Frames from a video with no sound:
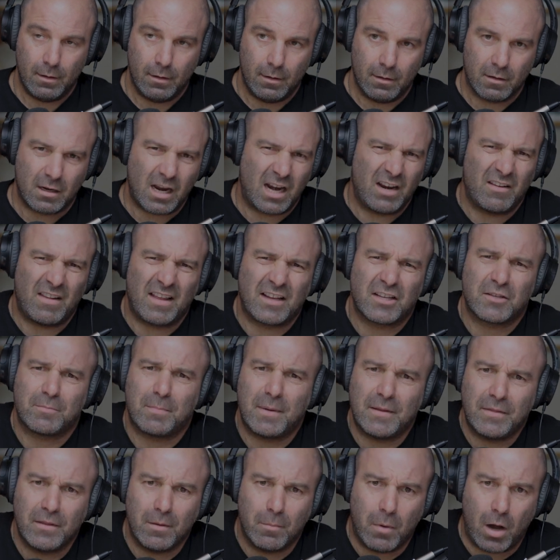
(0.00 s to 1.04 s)
of like
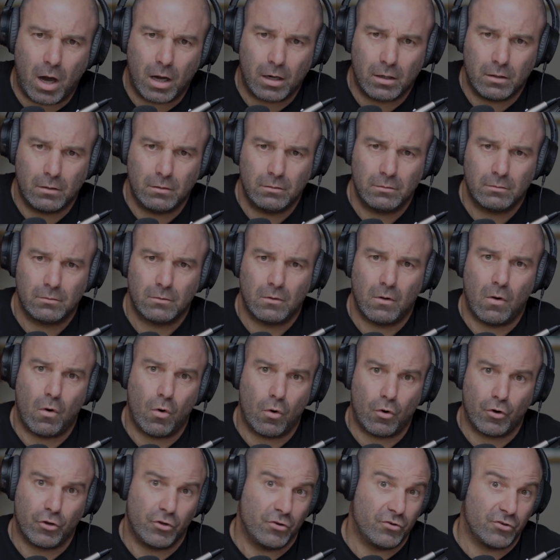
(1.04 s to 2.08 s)
spin the bottle, or
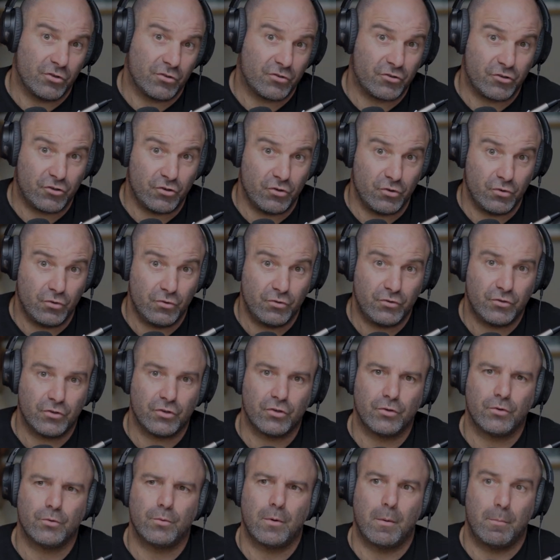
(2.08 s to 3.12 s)
you just choose
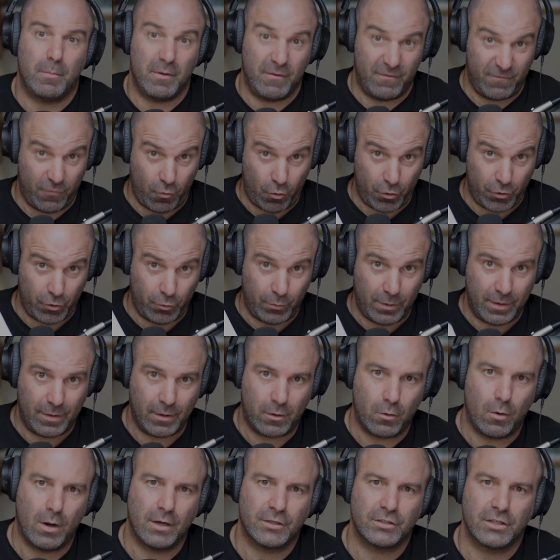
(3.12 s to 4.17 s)
before you read the
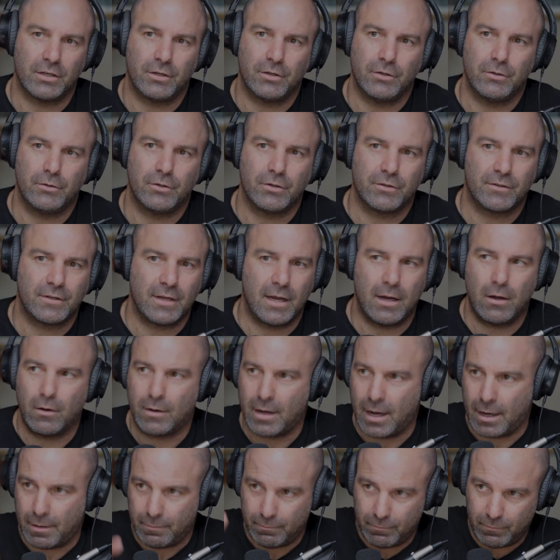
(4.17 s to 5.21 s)
question, you just say,
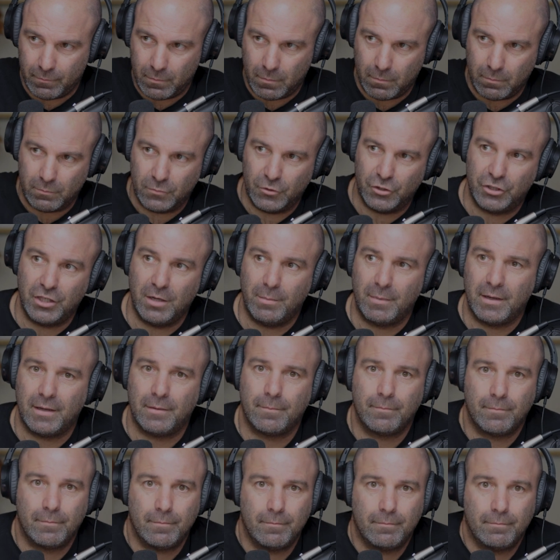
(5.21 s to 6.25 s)
okay, Jimmy,
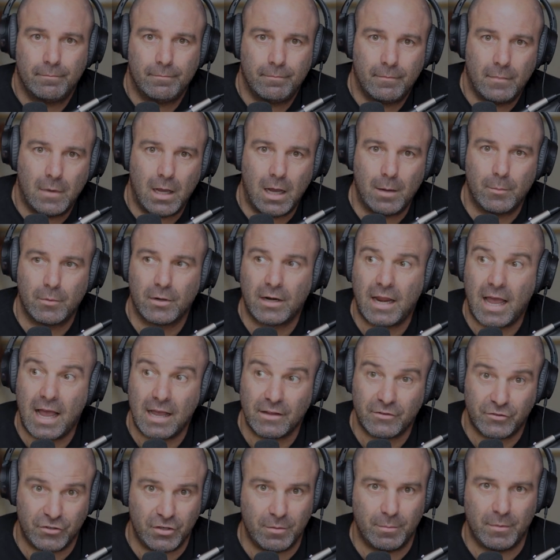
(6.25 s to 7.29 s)
I'm going to
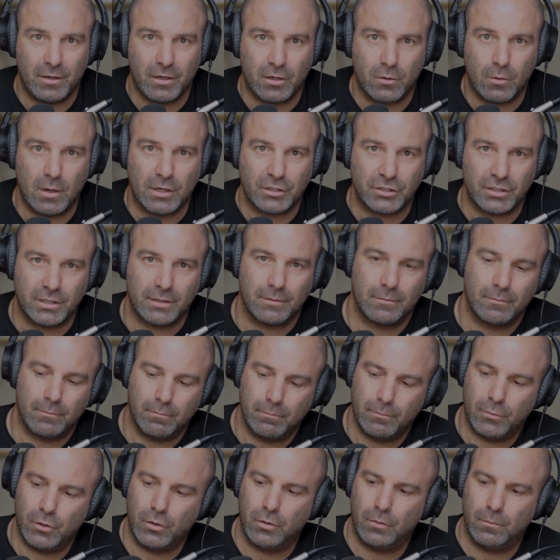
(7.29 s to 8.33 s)
ask Jimmy a question.
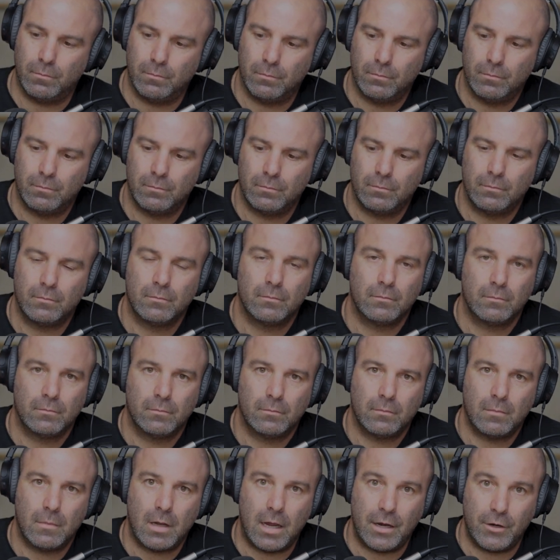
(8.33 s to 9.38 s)
Boom.
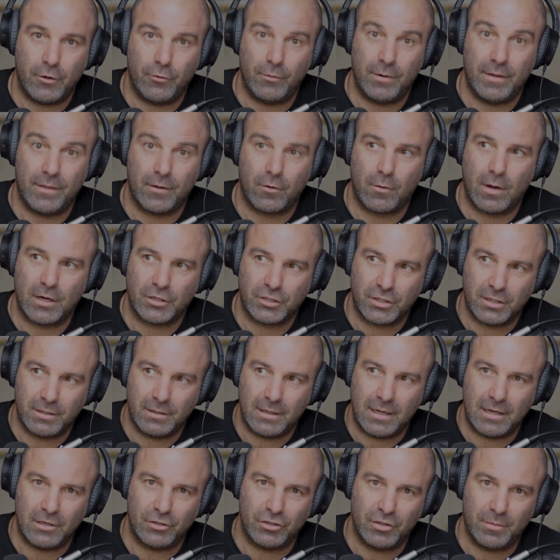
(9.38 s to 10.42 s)
And you read the question,
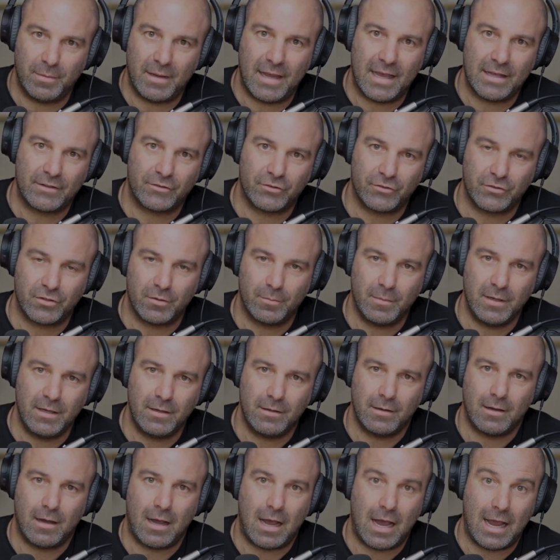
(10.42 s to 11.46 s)
and Jimmy answers to me.
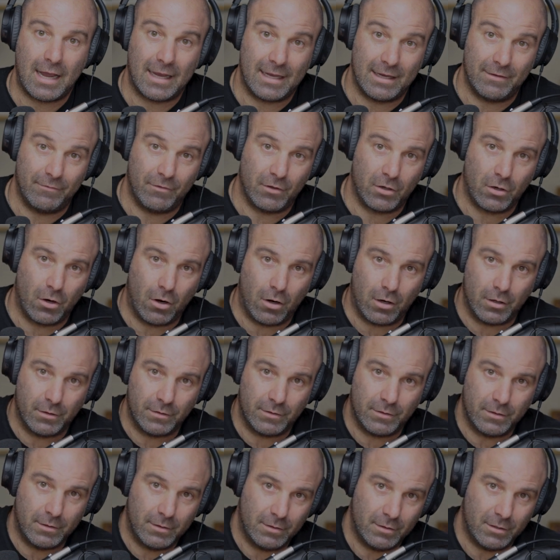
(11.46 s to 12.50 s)
I give the cards
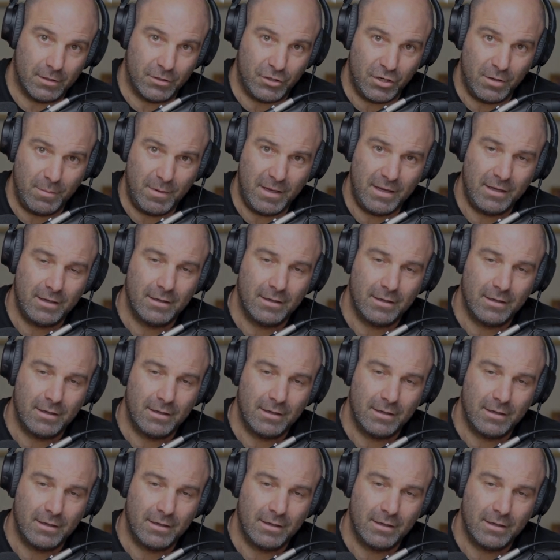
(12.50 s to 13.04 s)
to Jimmy.